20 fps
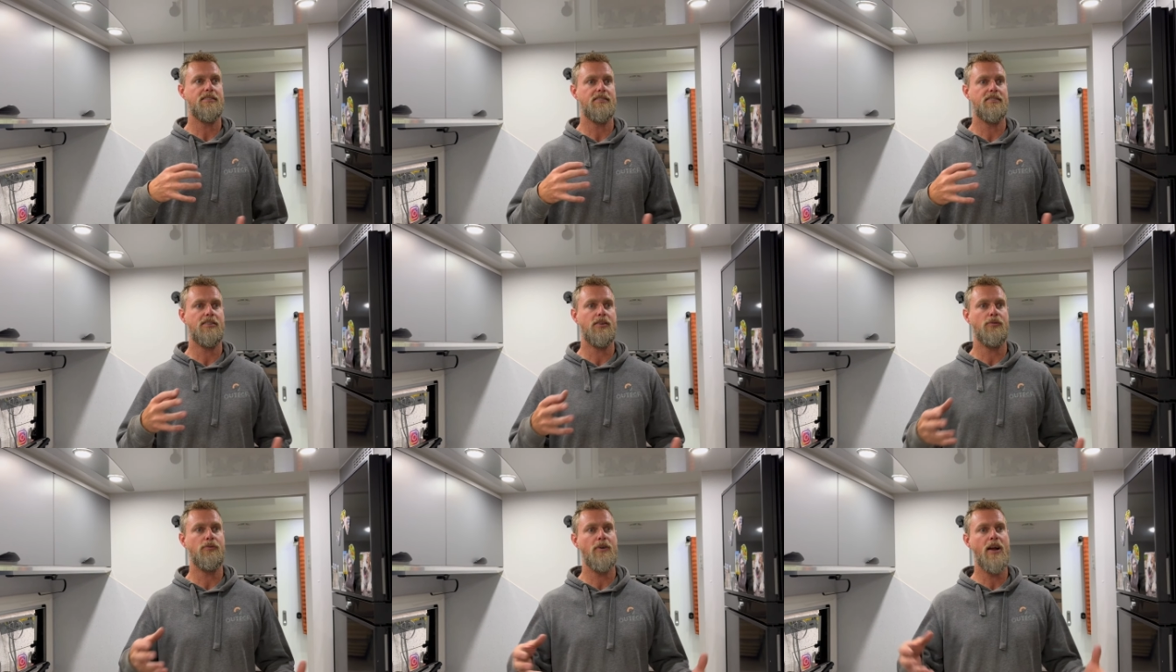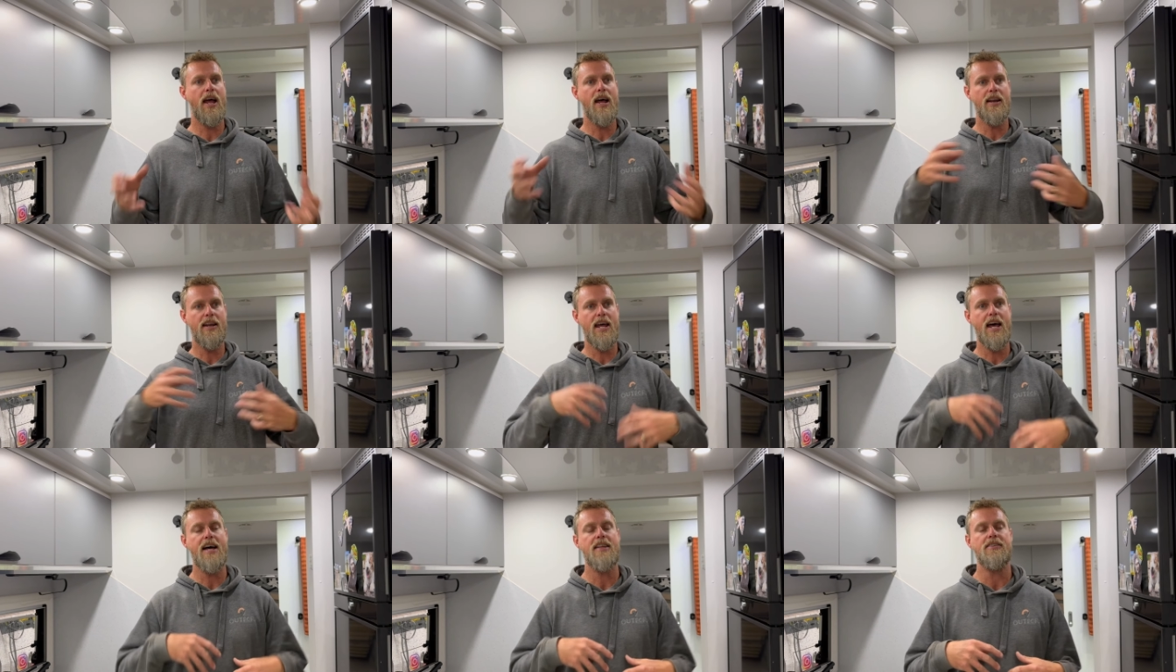to
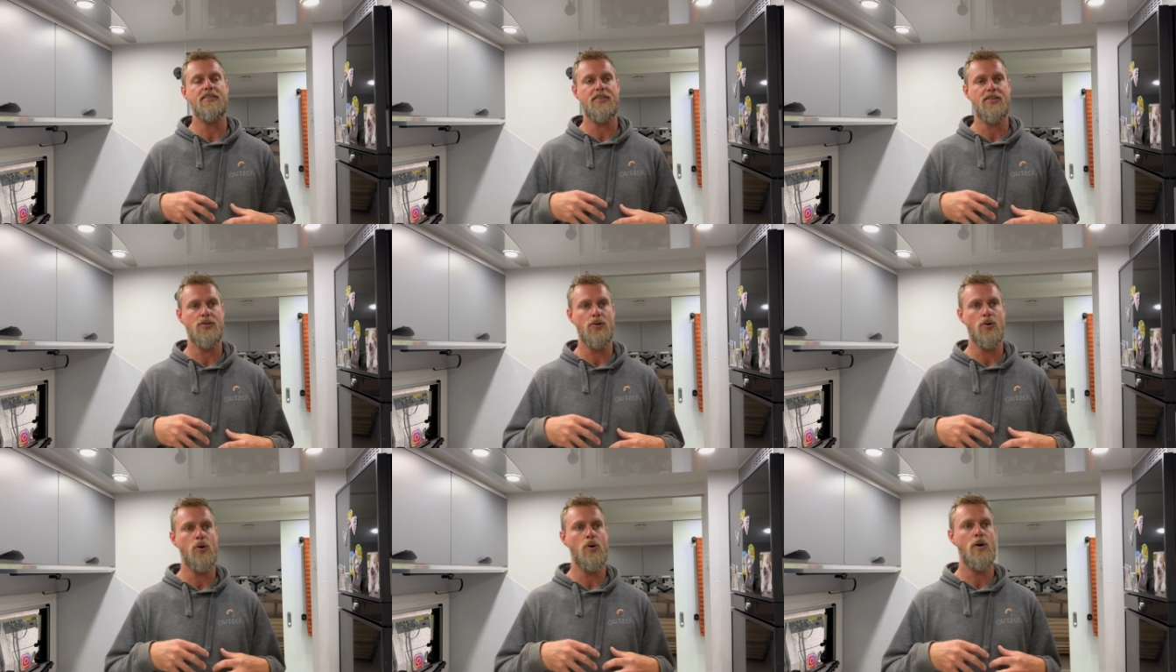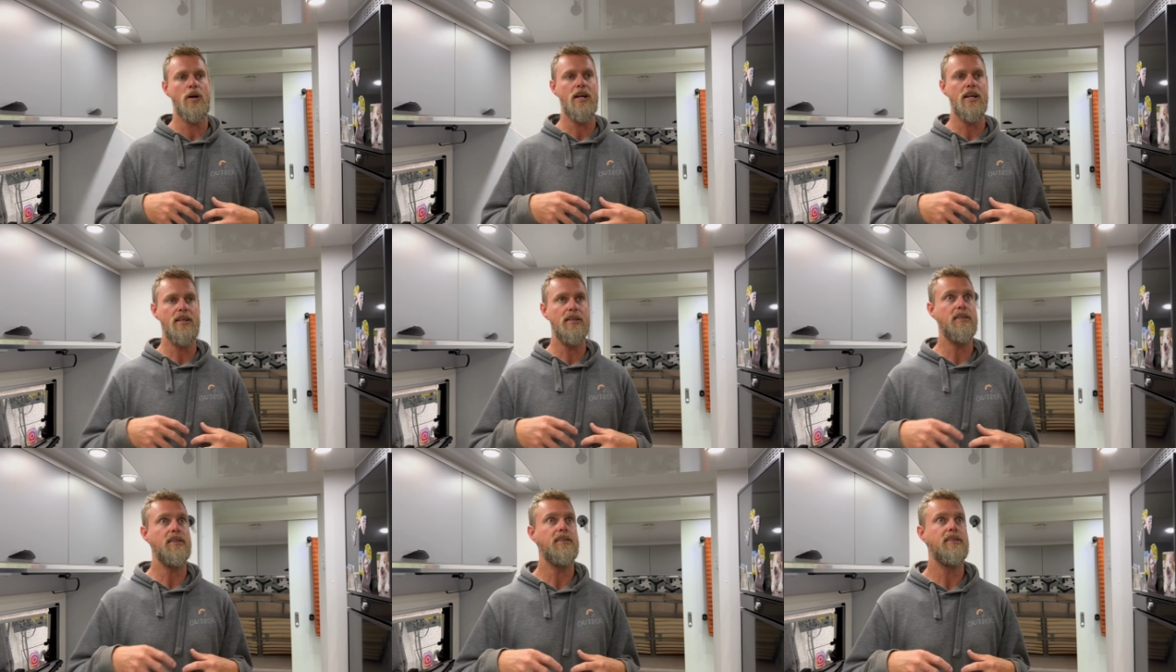round out the
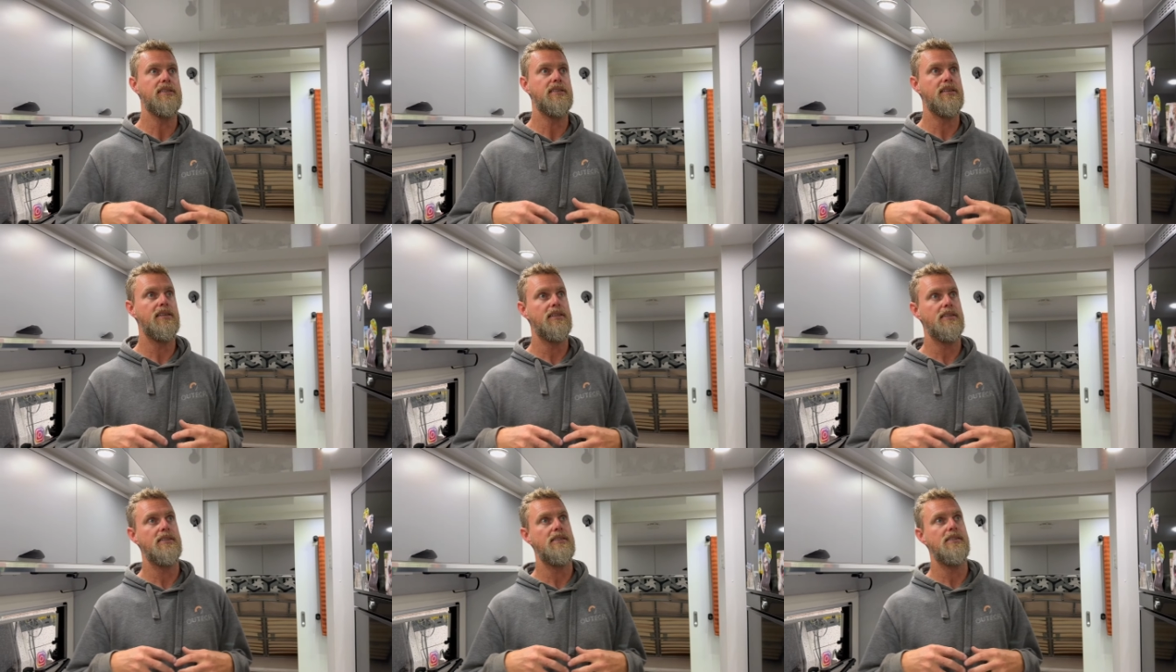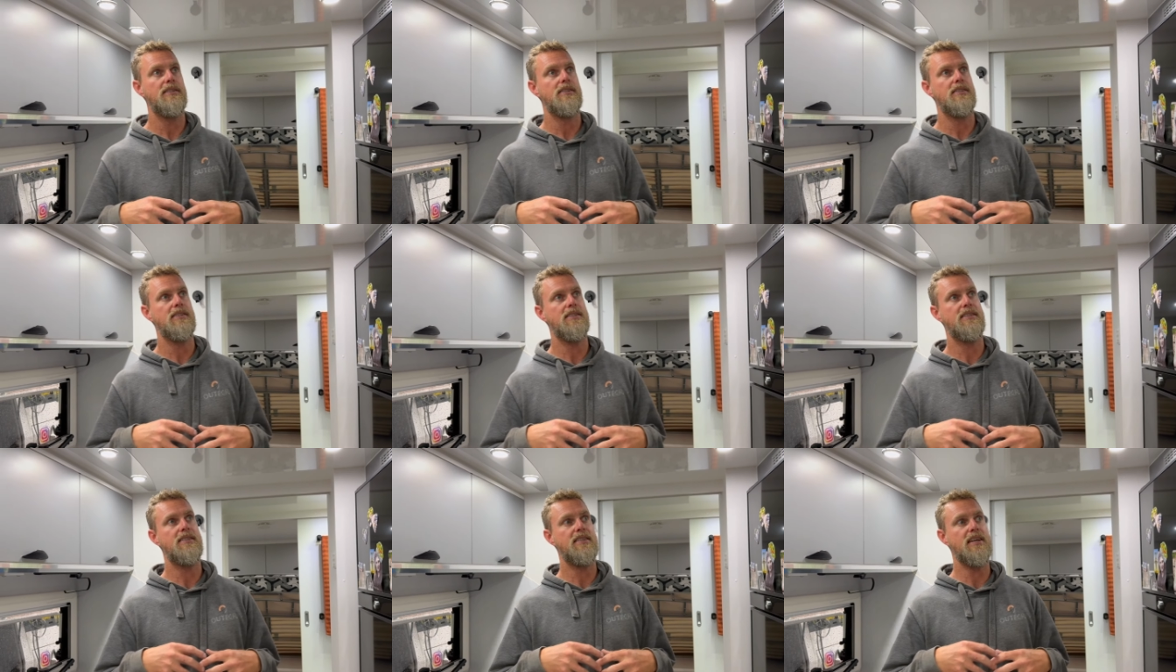story,
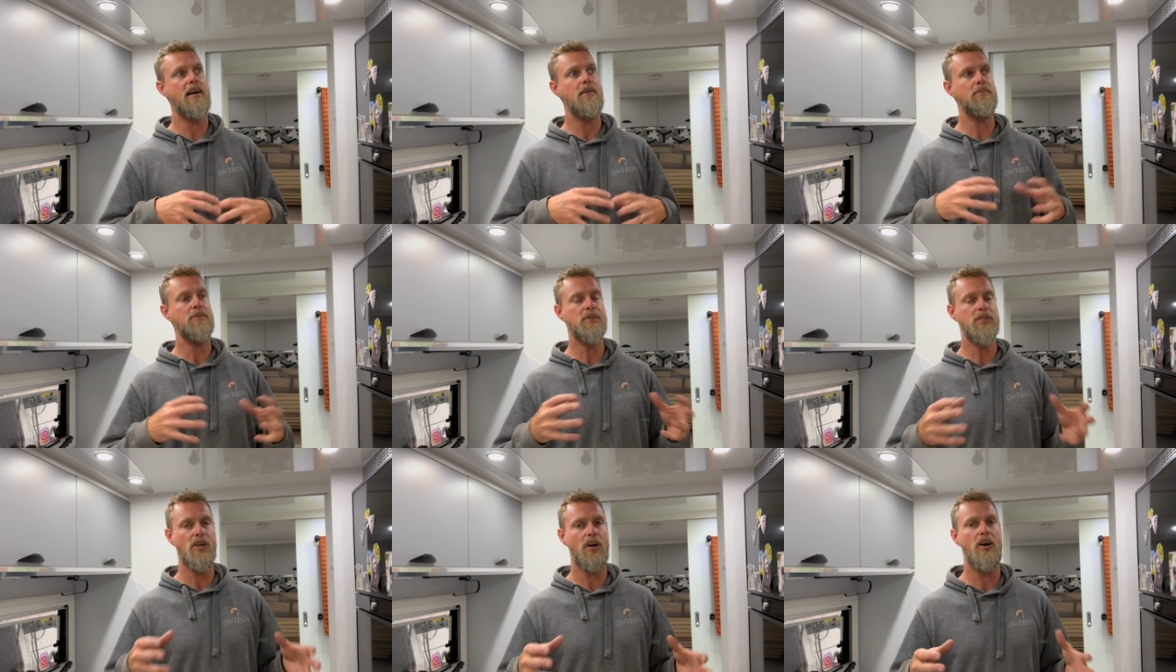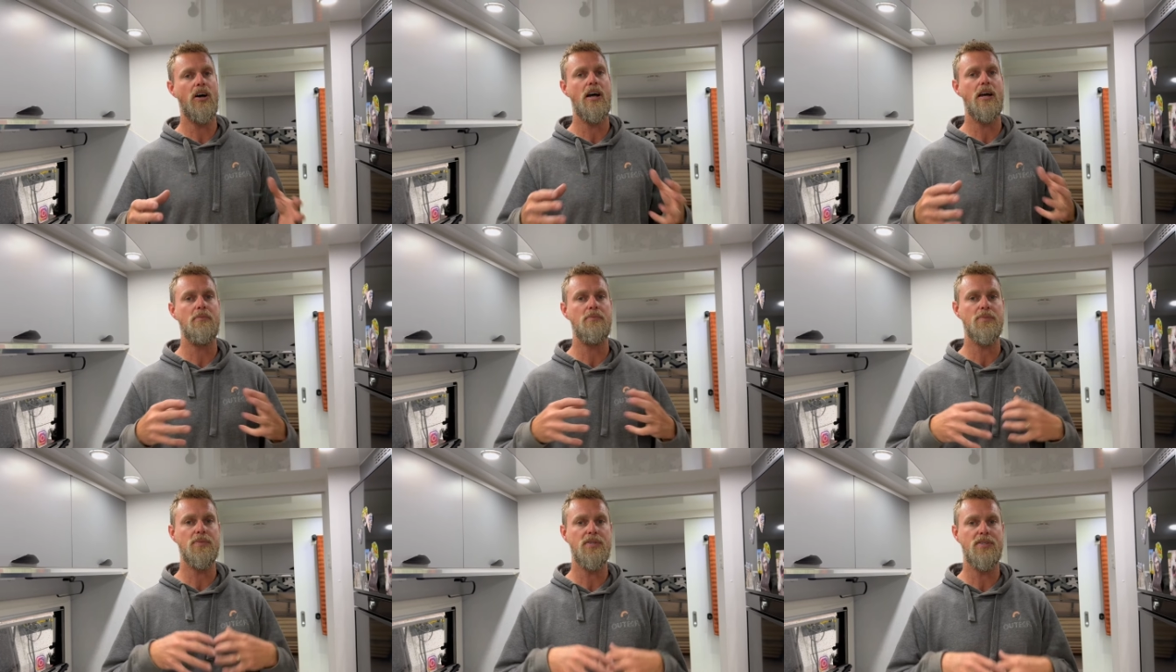
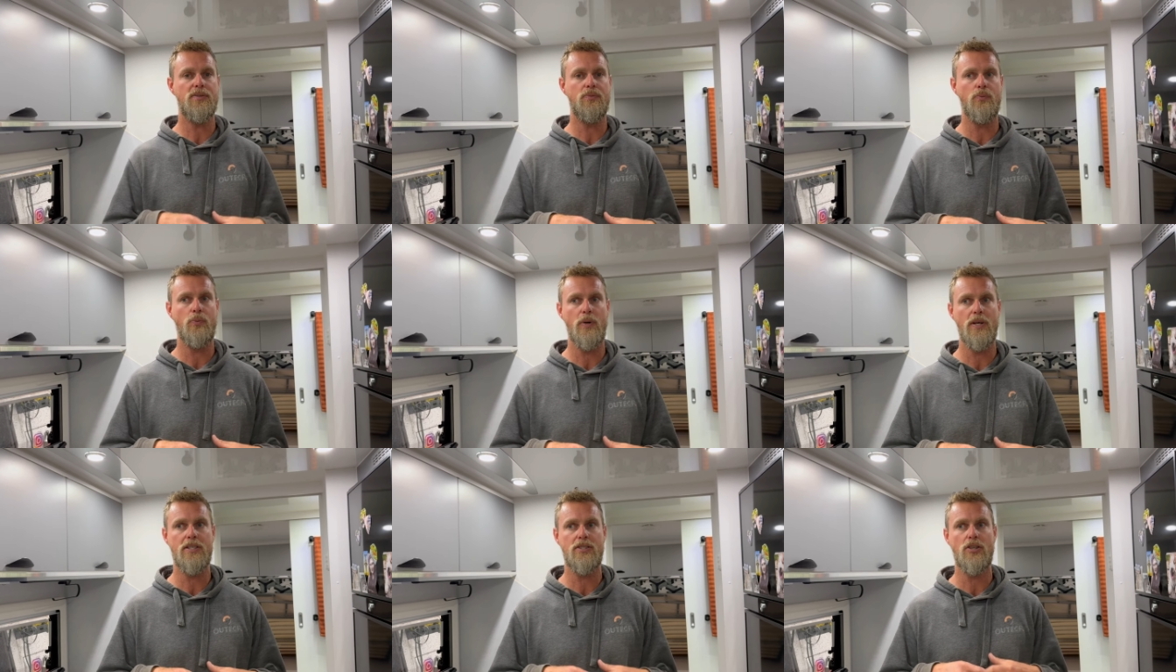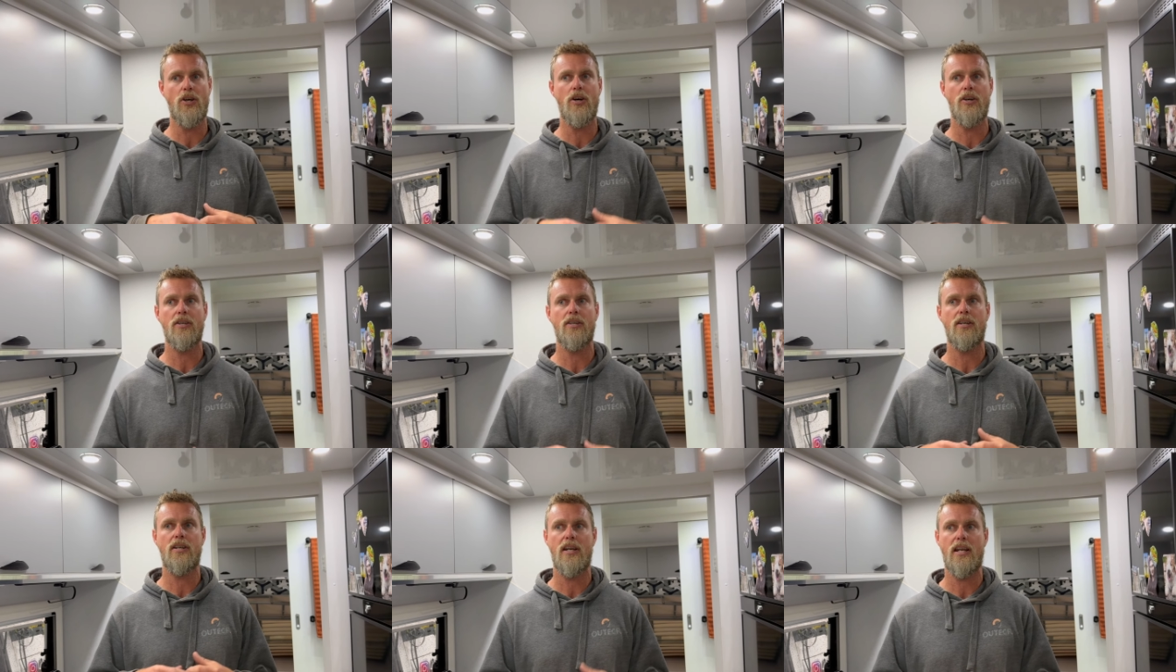sometimes we
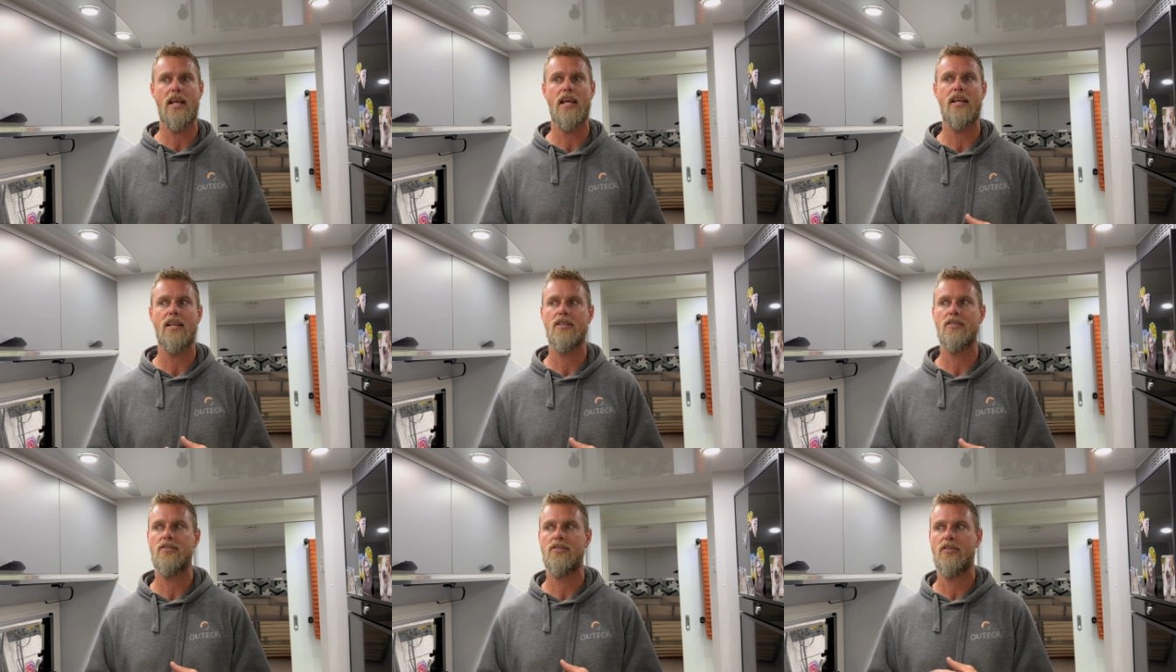don't need